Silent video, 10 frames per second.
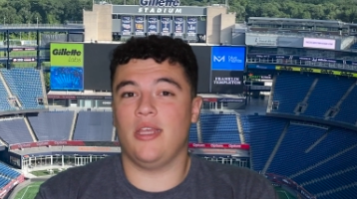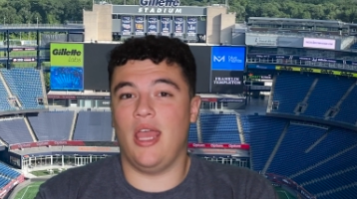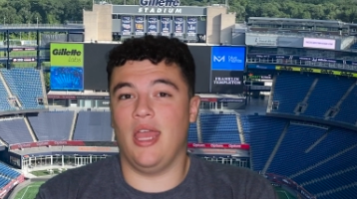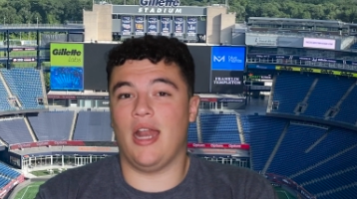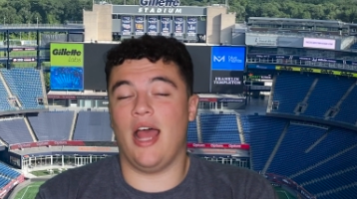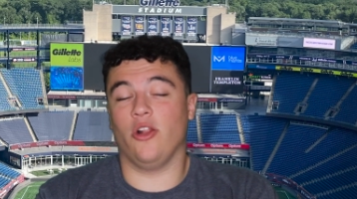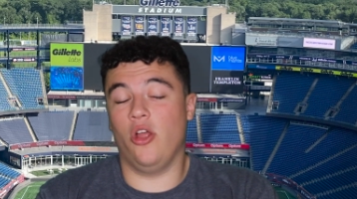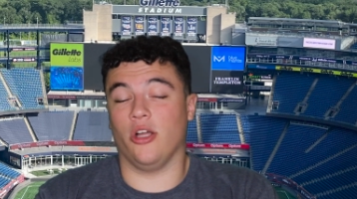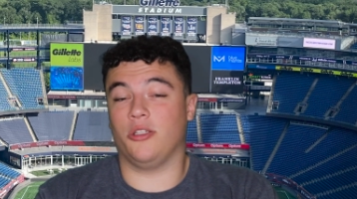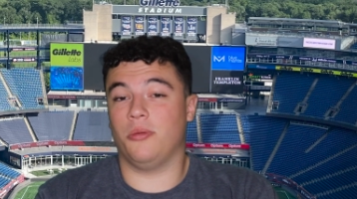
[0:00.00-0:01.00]
And I
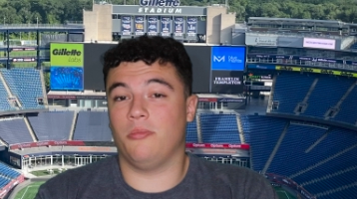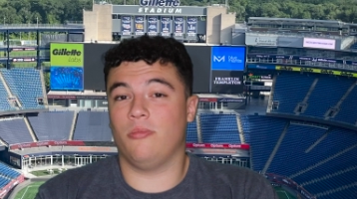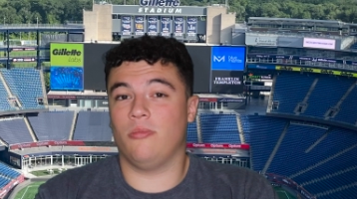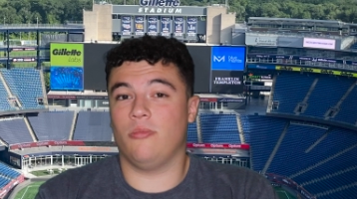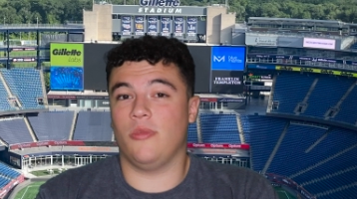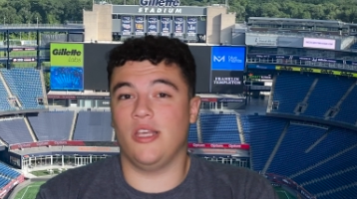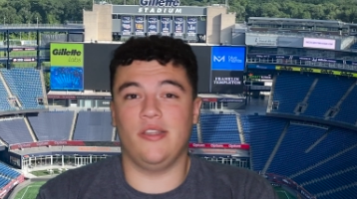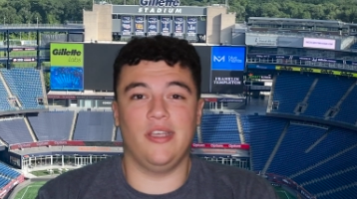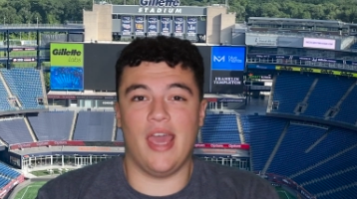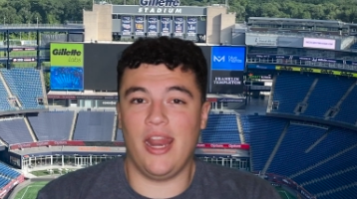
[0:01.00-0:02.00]
looked, is
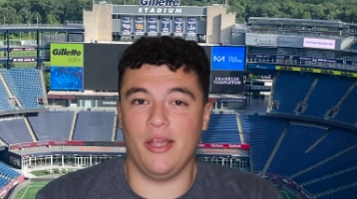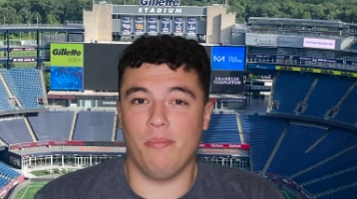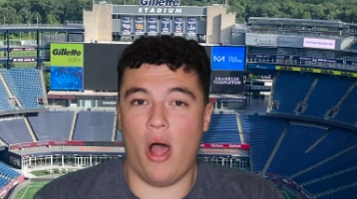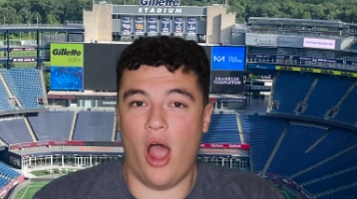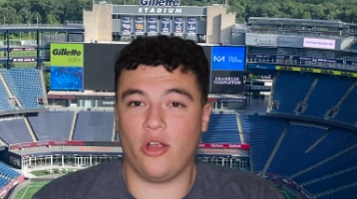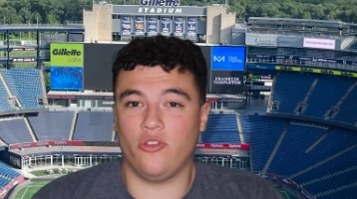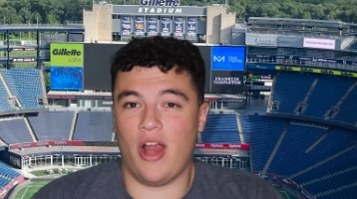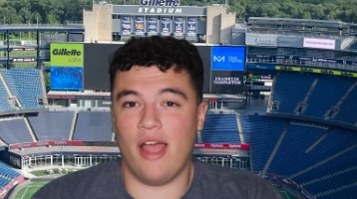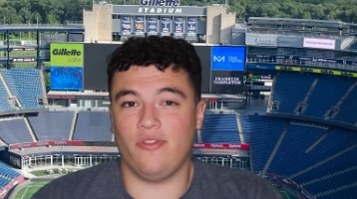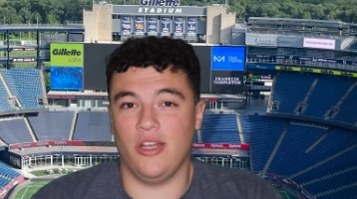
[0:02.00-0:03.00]
he getting mock
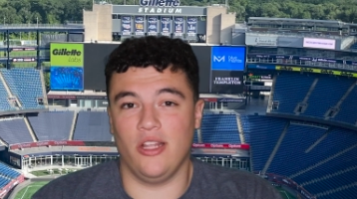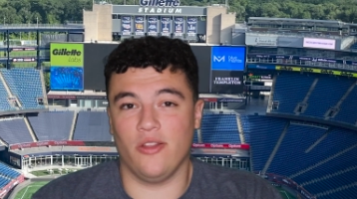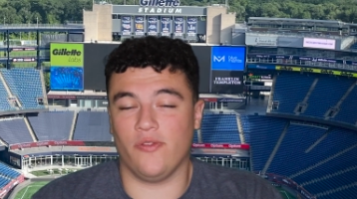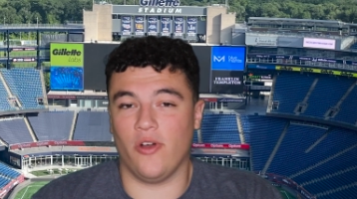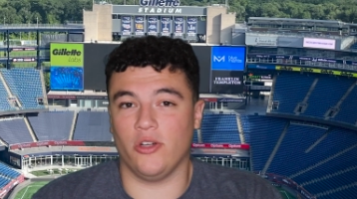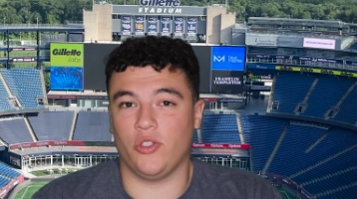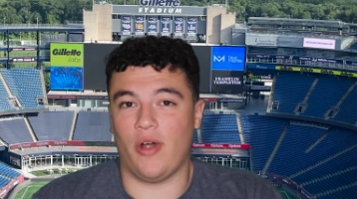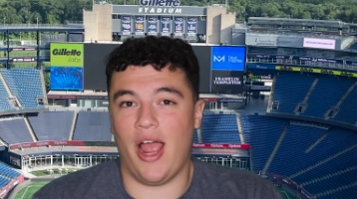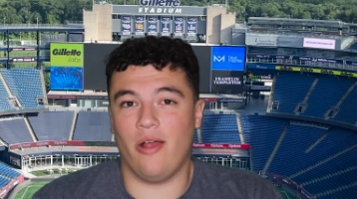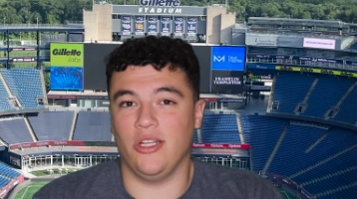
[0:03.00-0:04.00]
drafted in the first
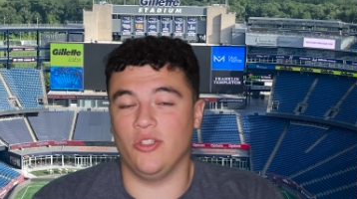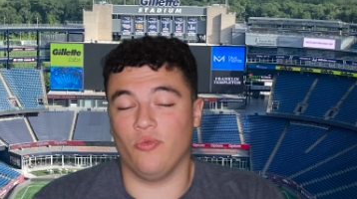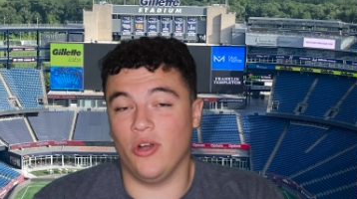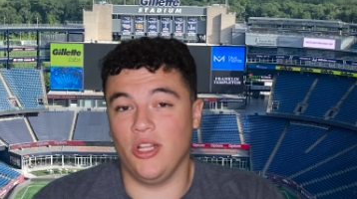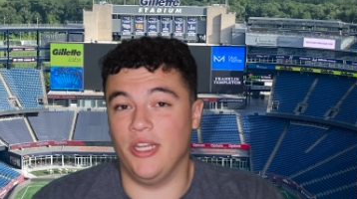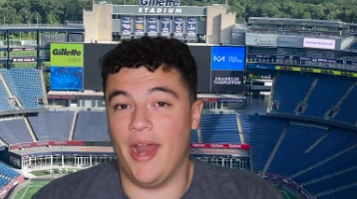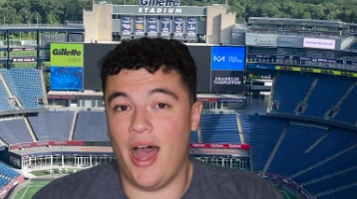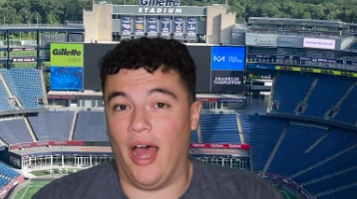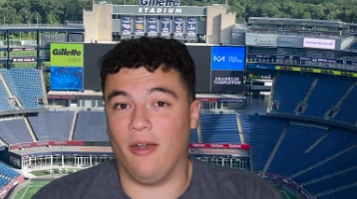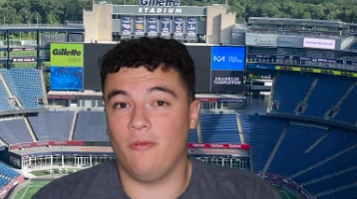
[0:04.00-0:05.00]
round? He's really
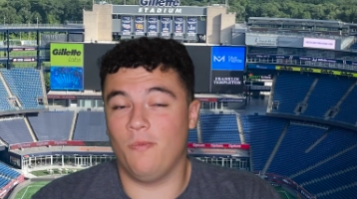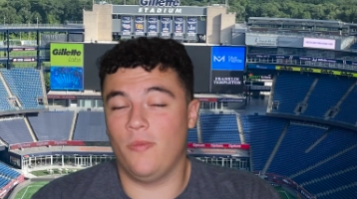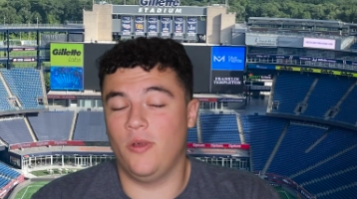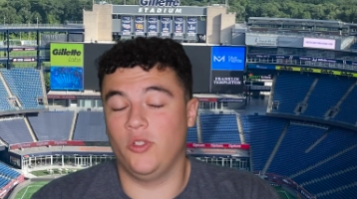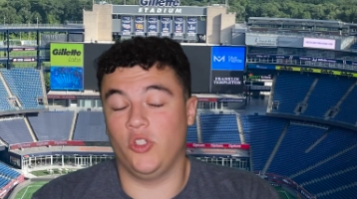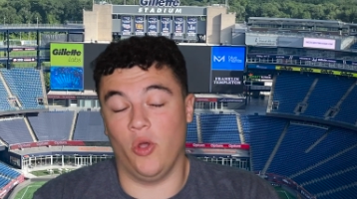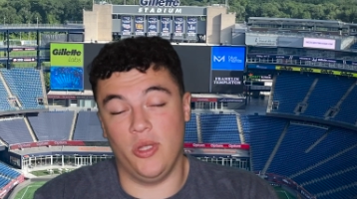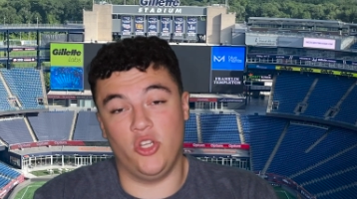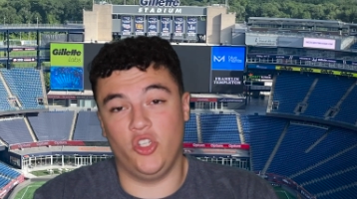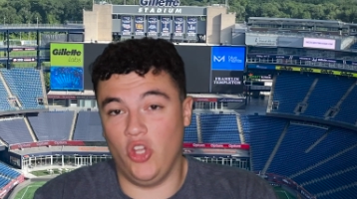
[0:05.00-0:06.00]
not. So
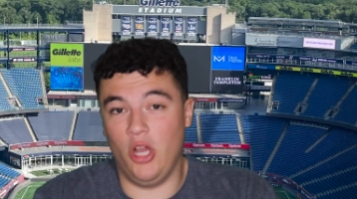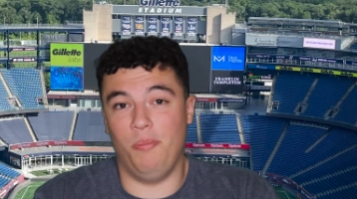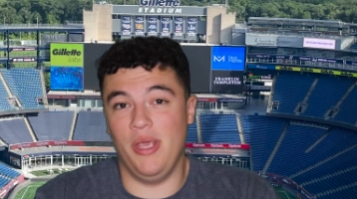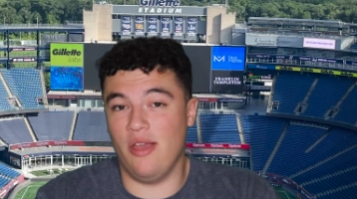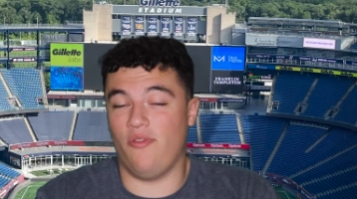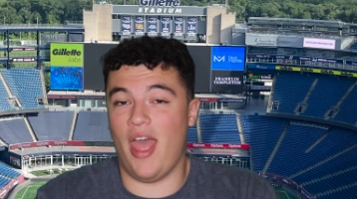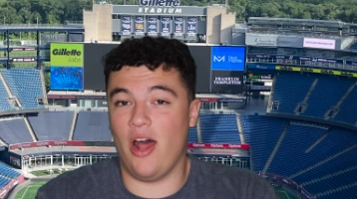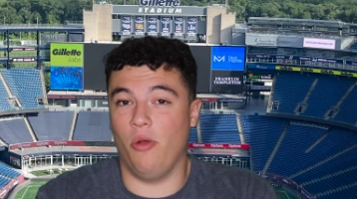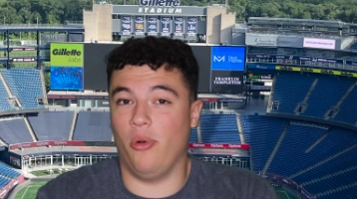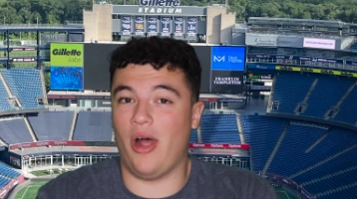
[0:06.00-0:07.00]
he should be
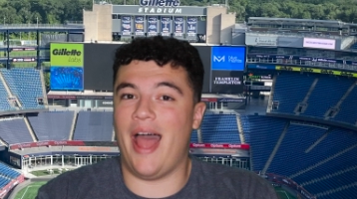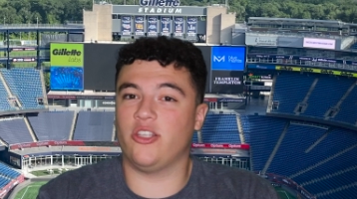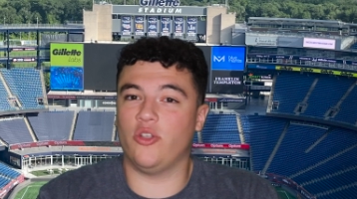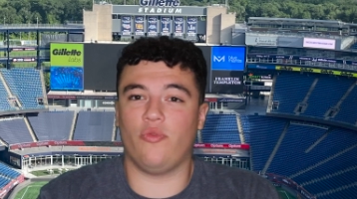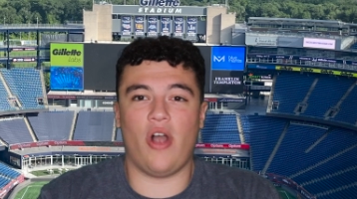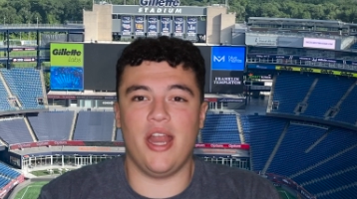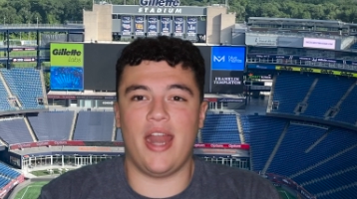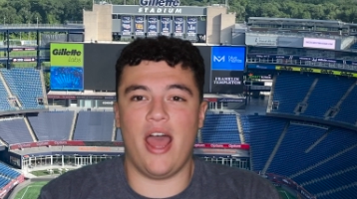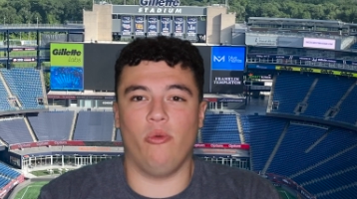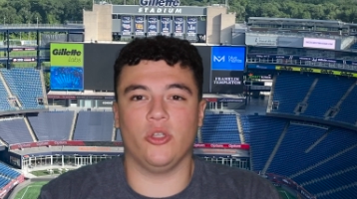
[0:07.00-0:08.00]
available as of right
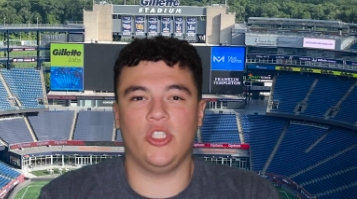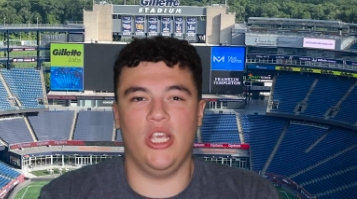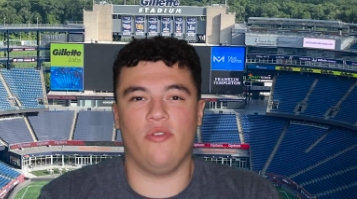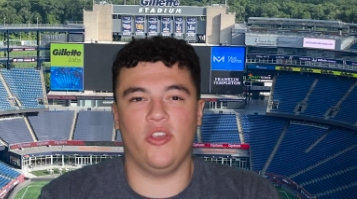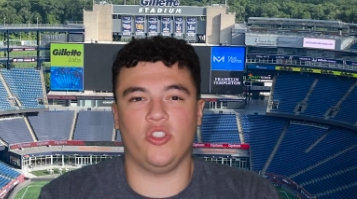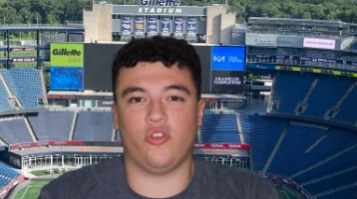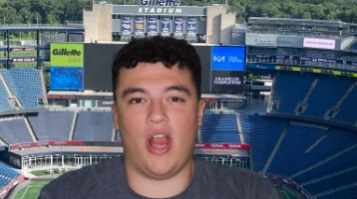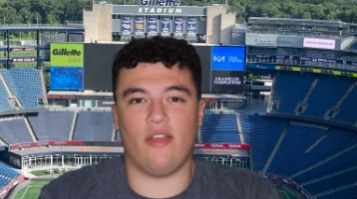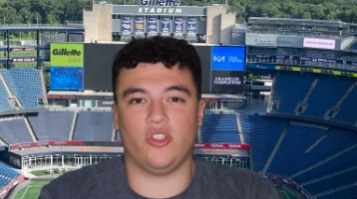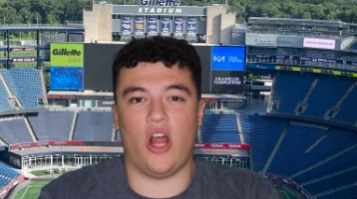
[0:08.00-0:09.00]
now. We'll see if his
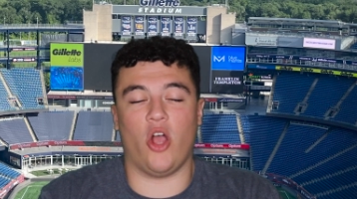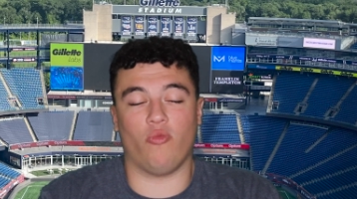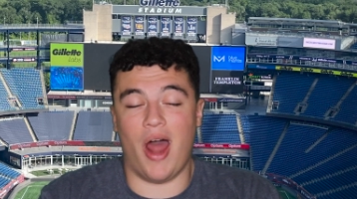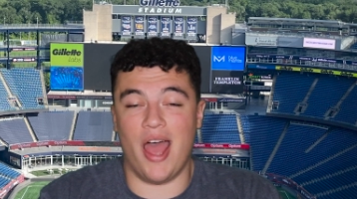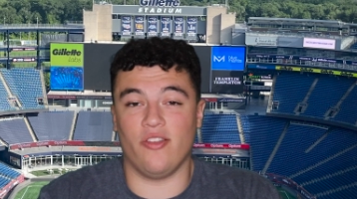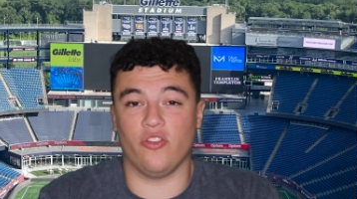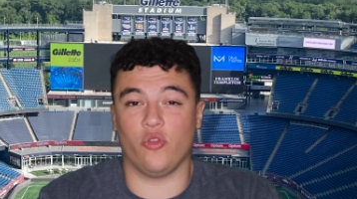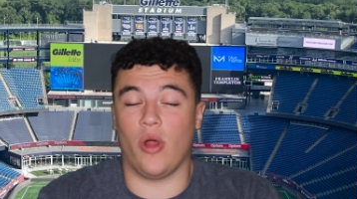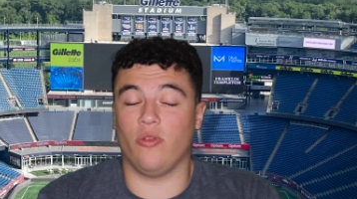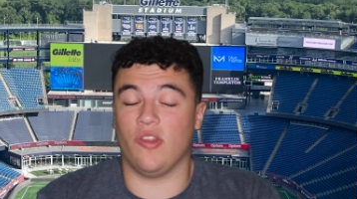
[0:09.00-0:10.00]
draft stock rises
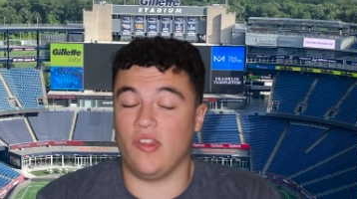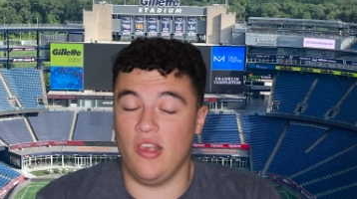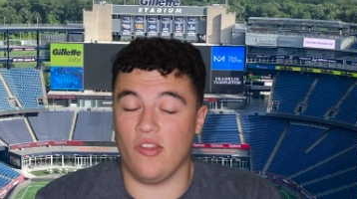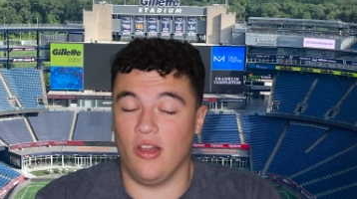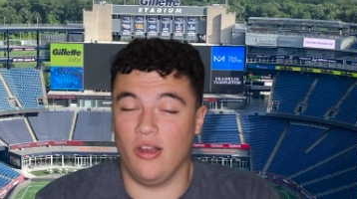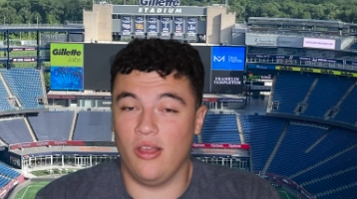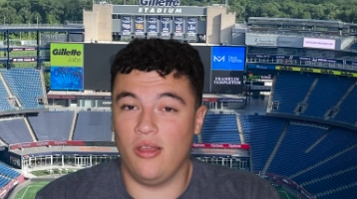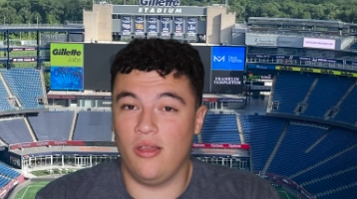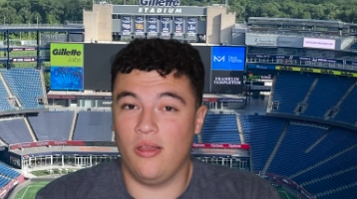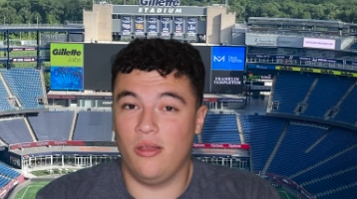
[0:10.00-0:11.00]
throughout the season.
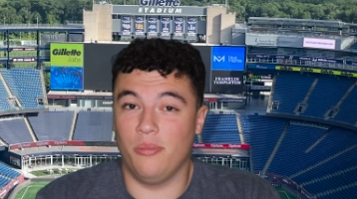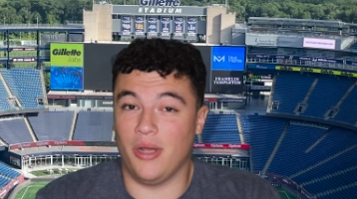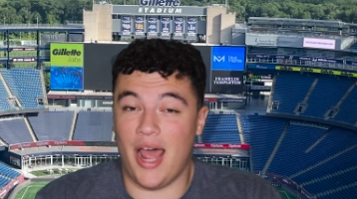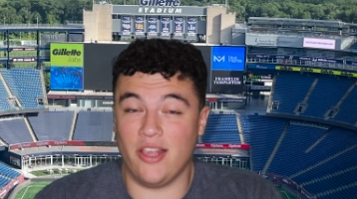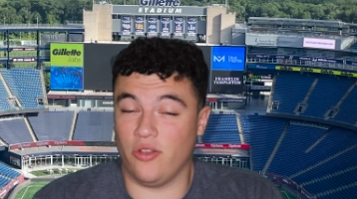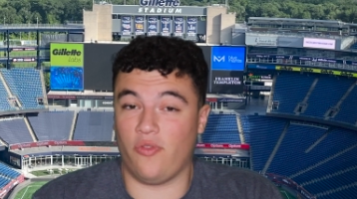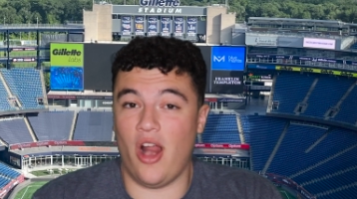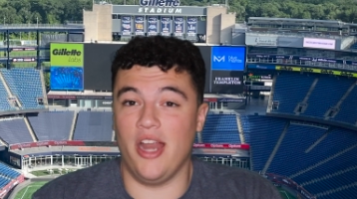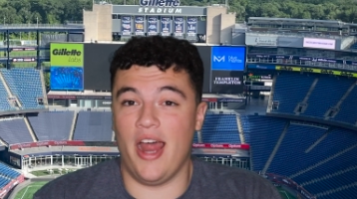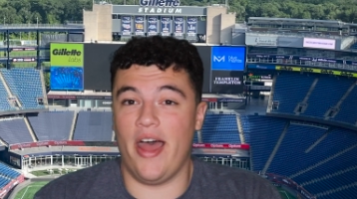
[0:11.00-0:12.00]
But as of
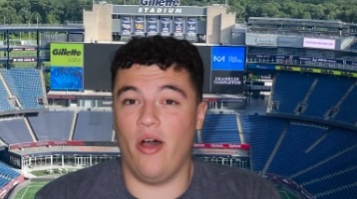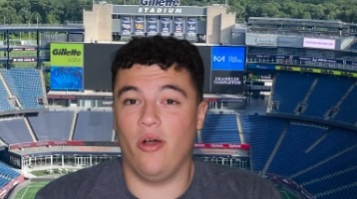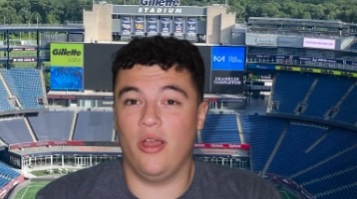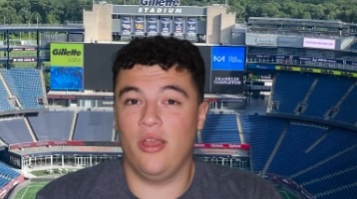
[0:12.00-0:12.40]
right now,